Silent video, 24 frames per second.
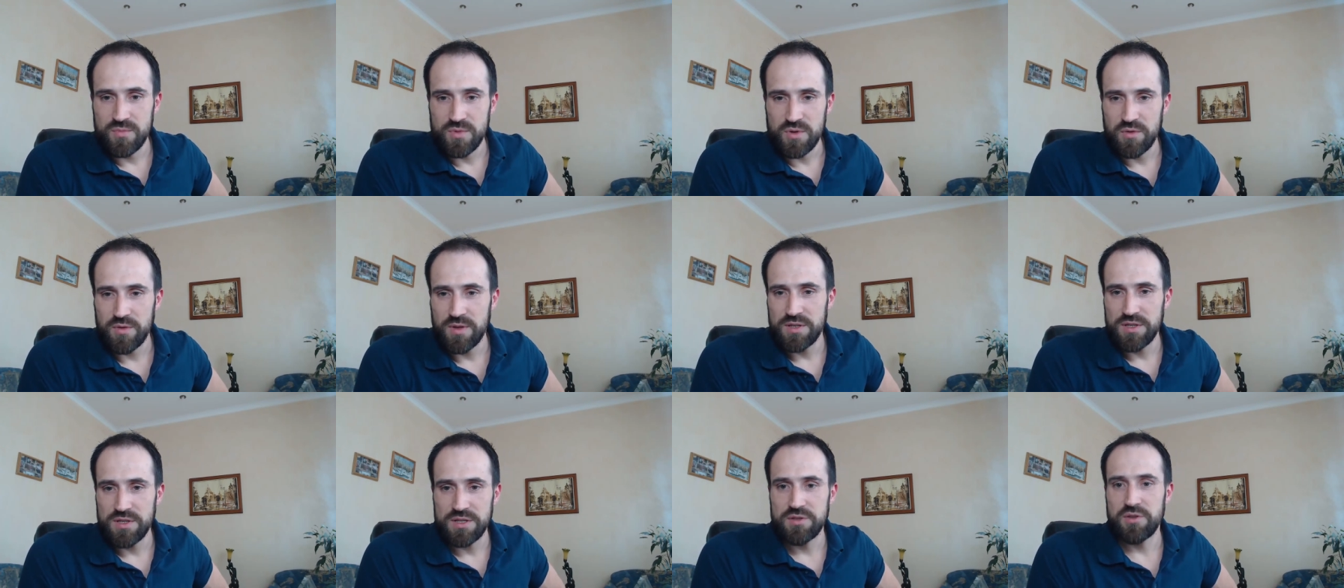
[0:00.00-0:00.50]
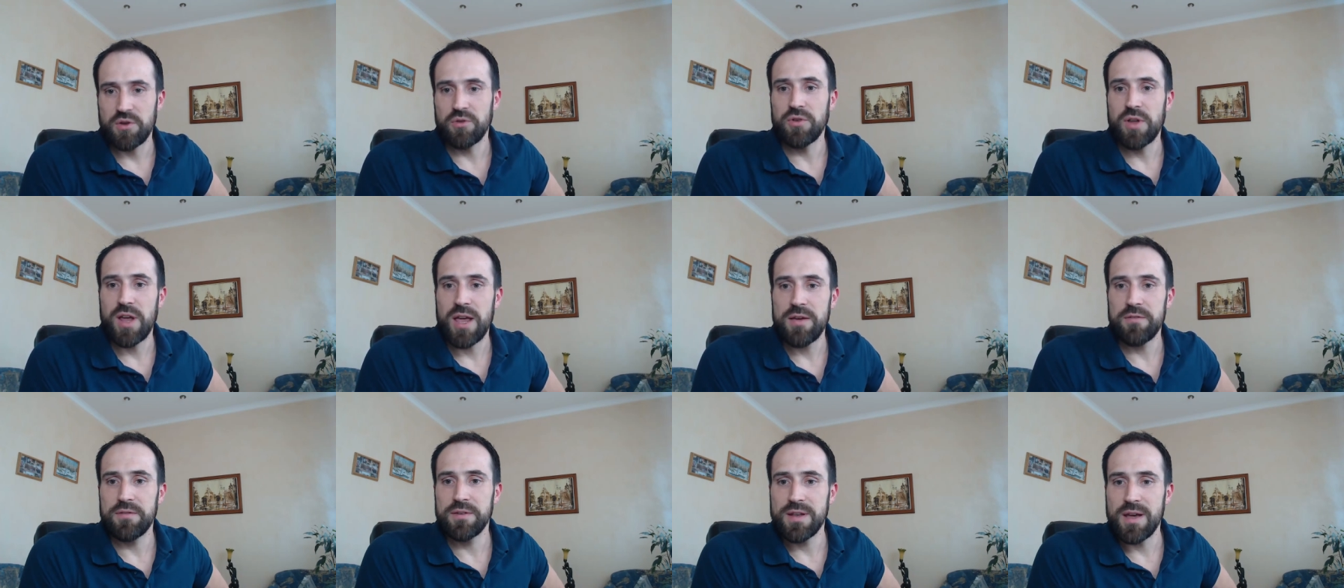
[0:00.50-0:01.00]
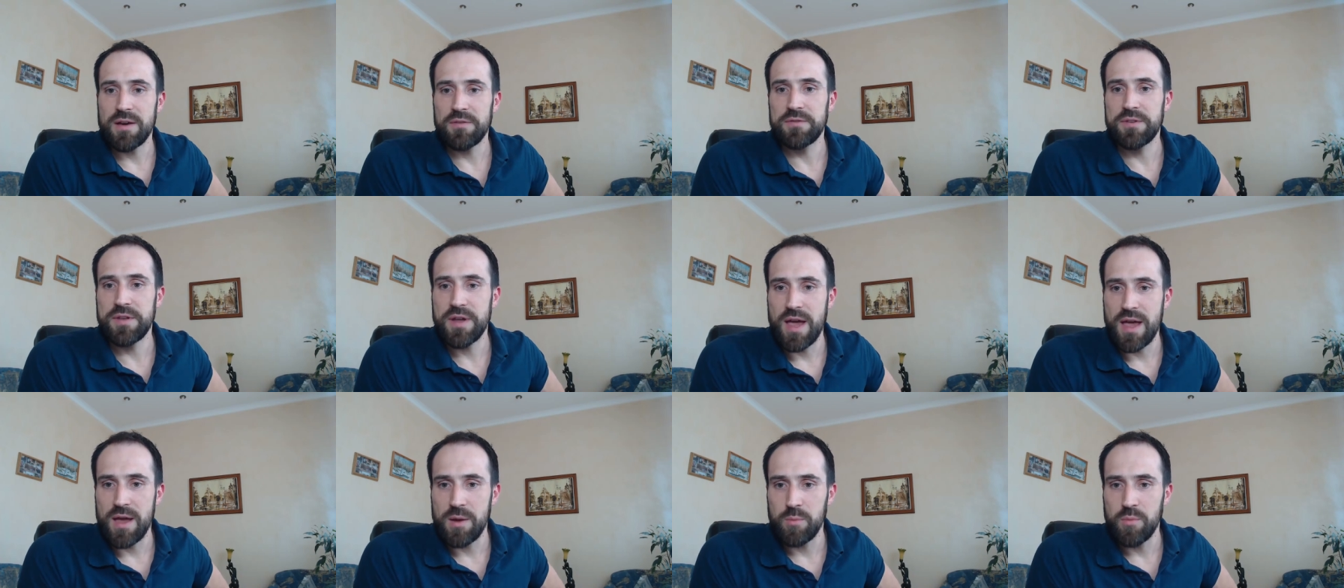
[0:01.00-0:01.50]
So they just don't have enough
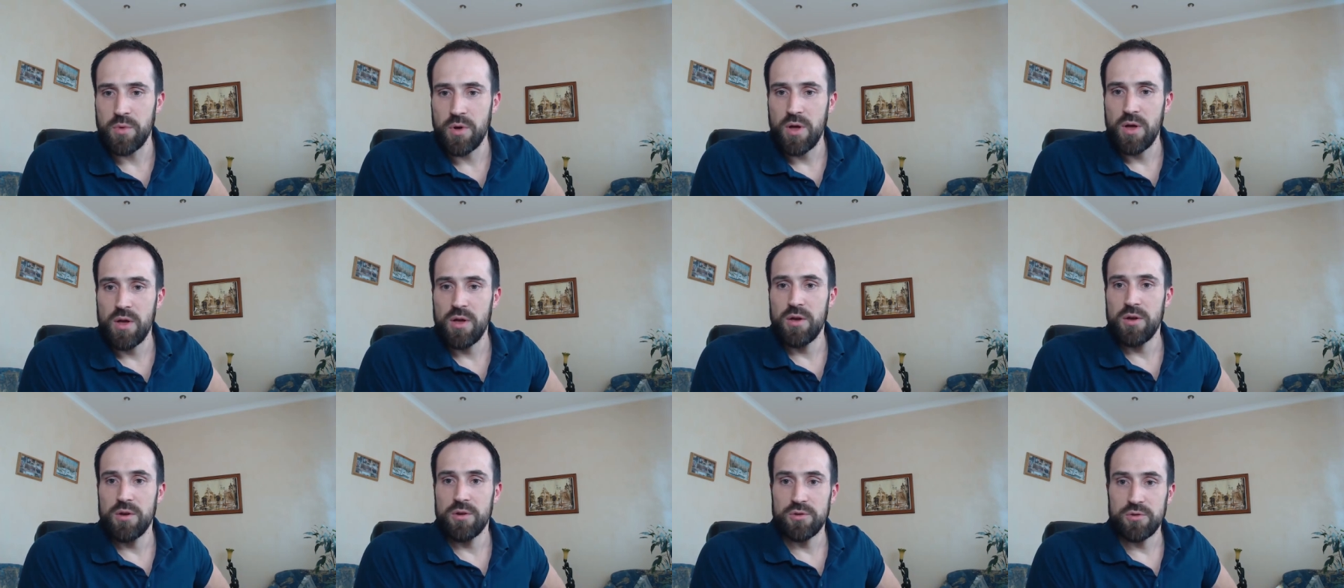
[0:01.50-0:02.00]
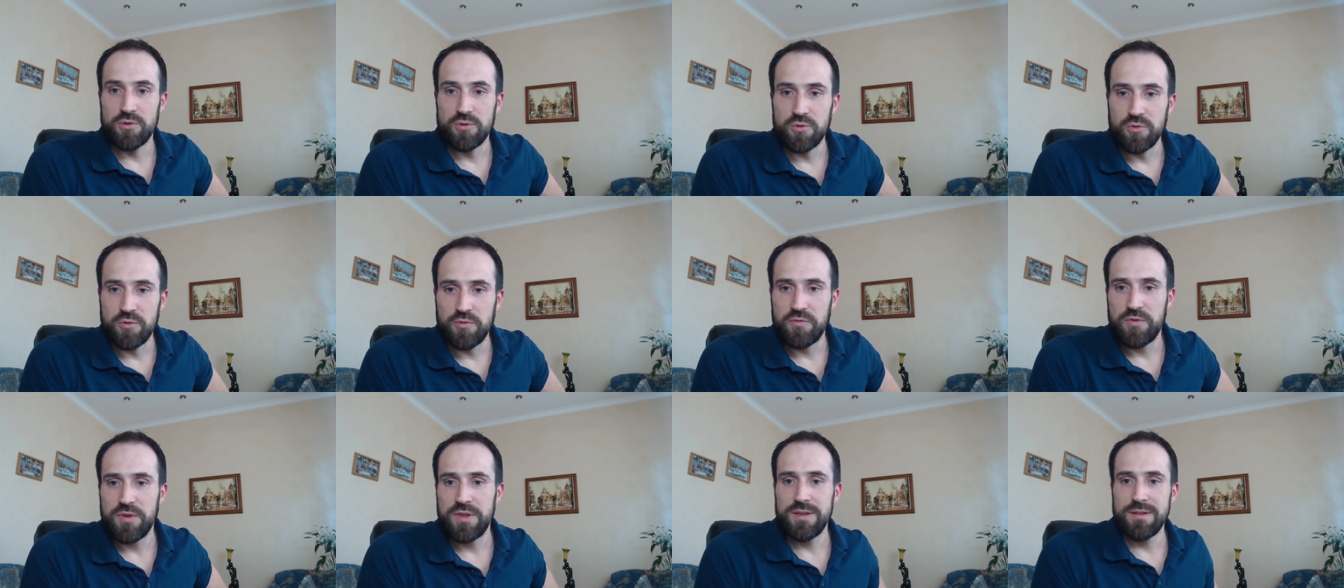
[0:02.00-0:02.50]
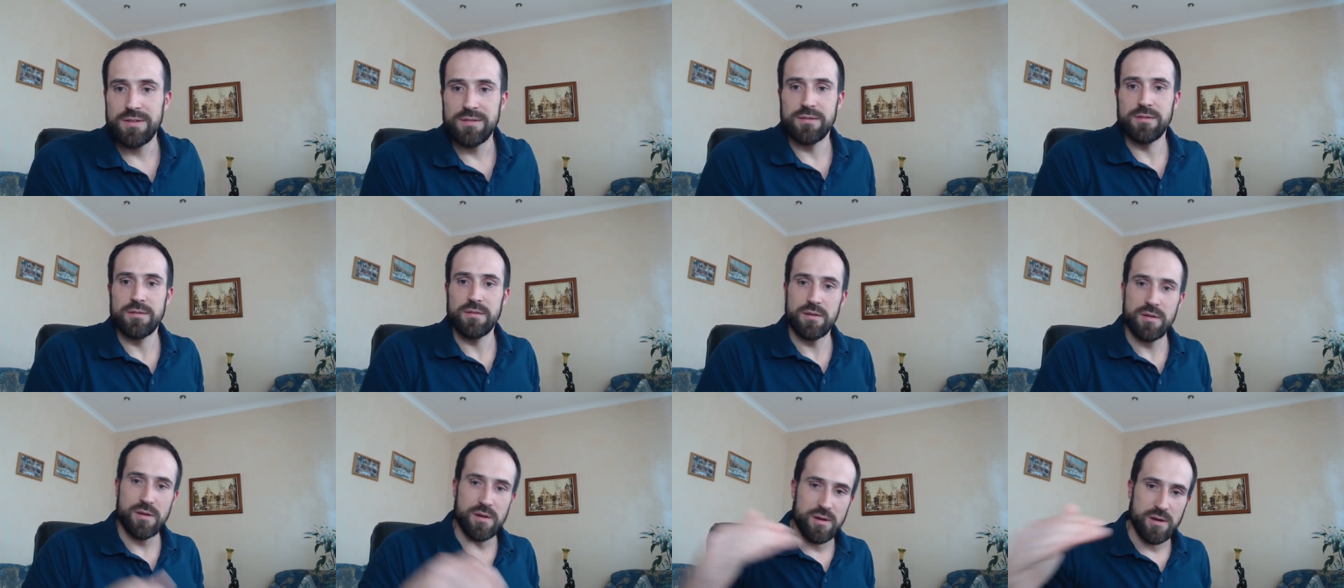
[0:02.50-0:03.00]
time to
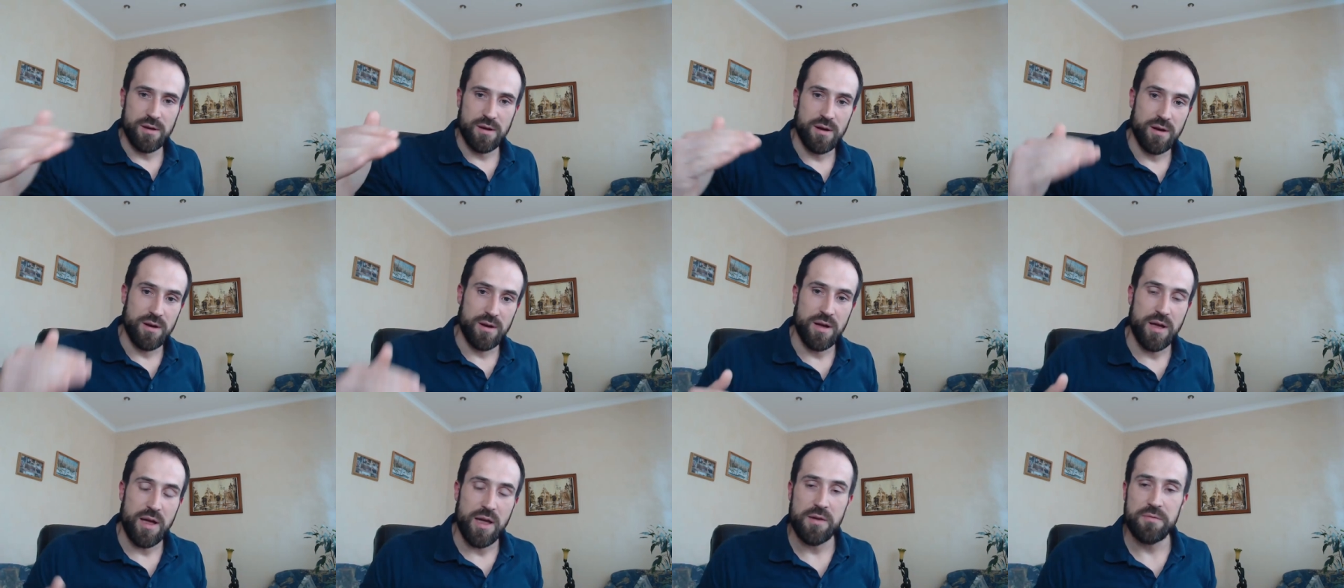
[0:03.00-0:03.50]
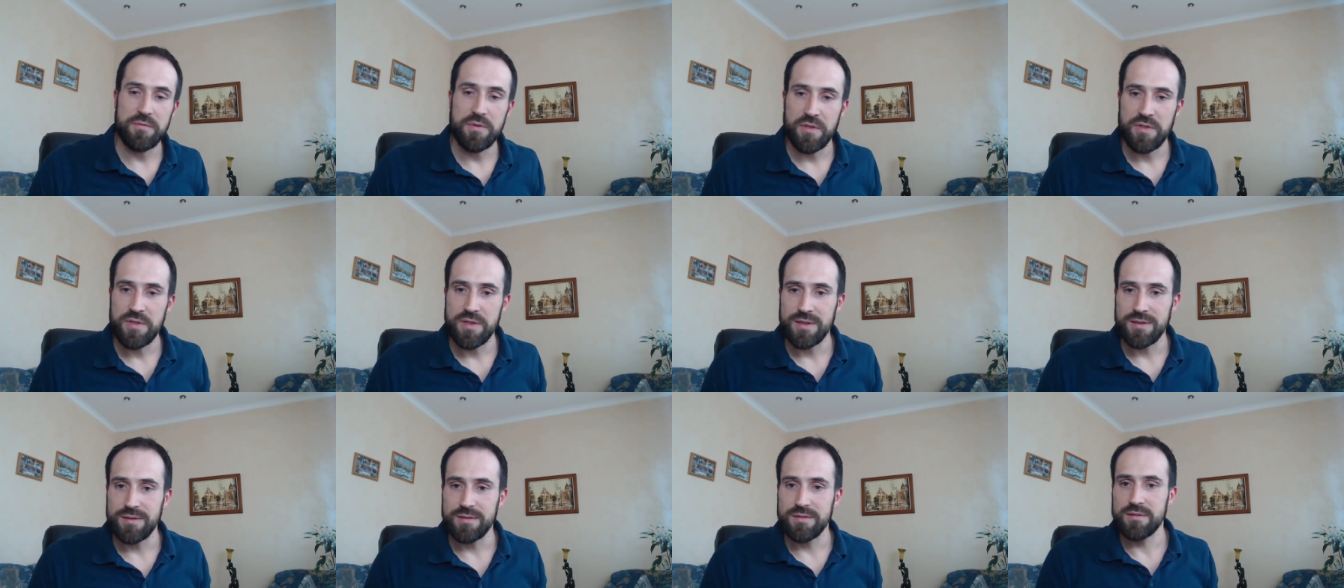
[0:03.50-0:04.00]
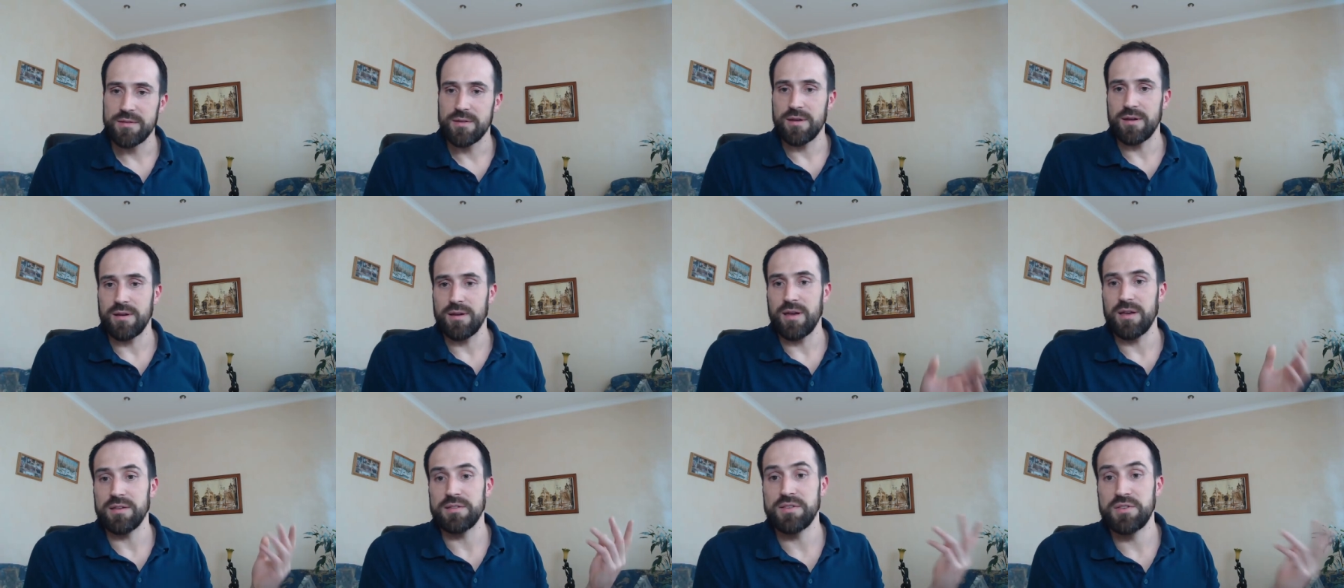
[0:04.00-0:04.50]
feel uh, everything
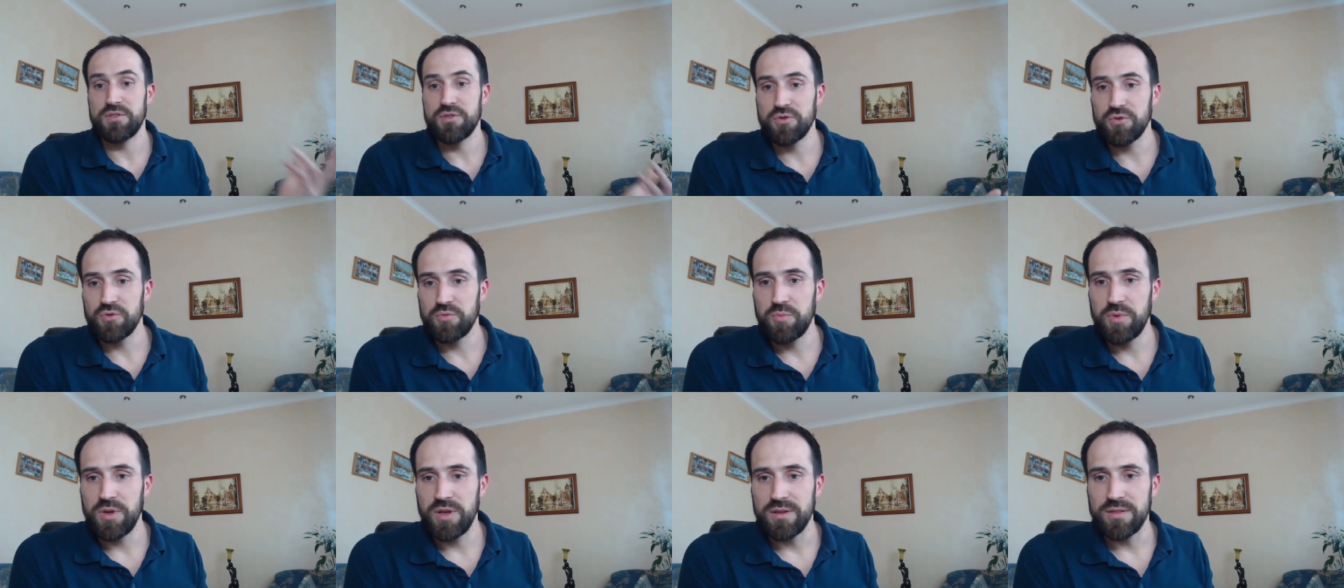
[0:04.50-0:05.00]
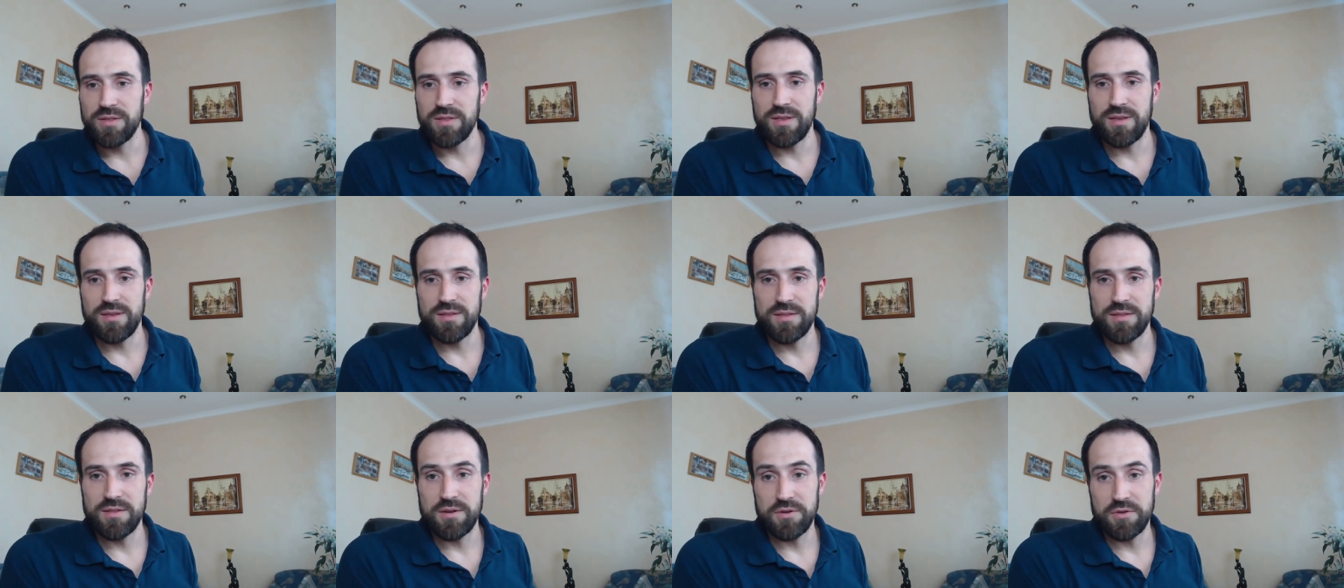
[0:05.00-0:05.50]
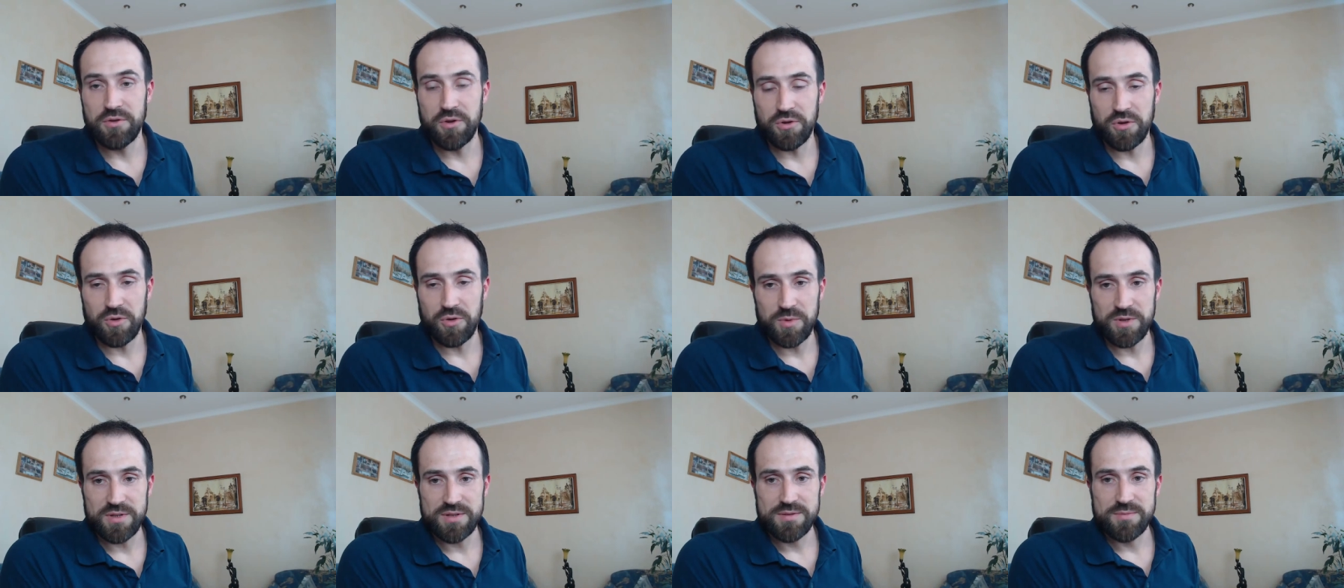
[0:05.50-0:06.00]
as it should be in, in their
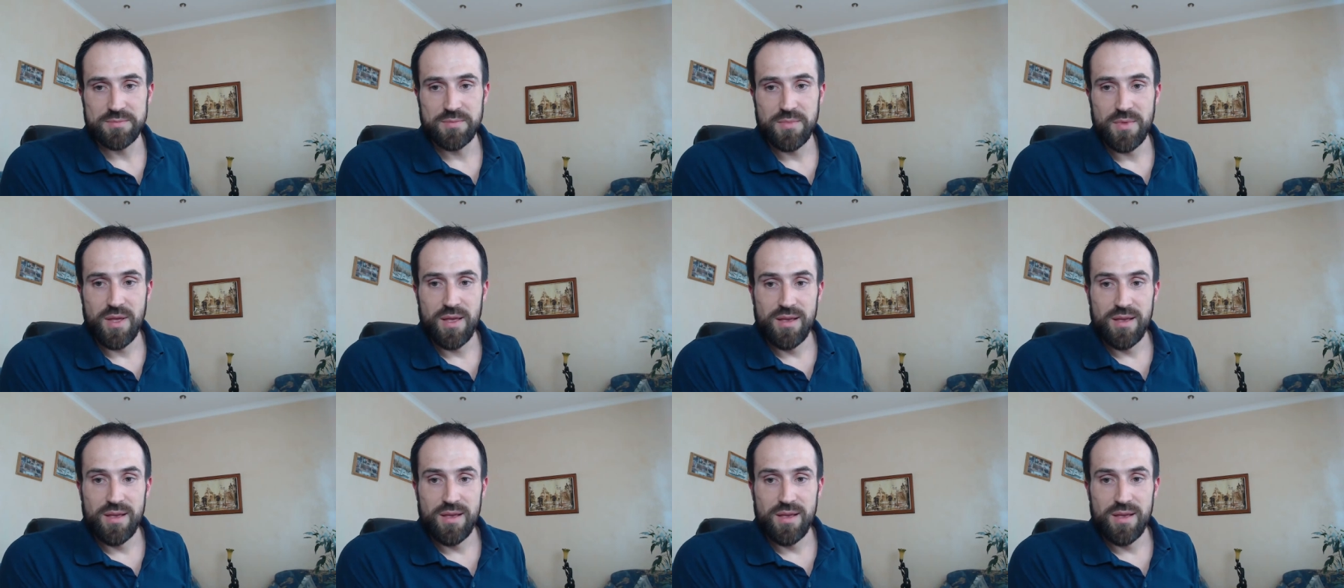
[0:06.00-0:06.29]
documents.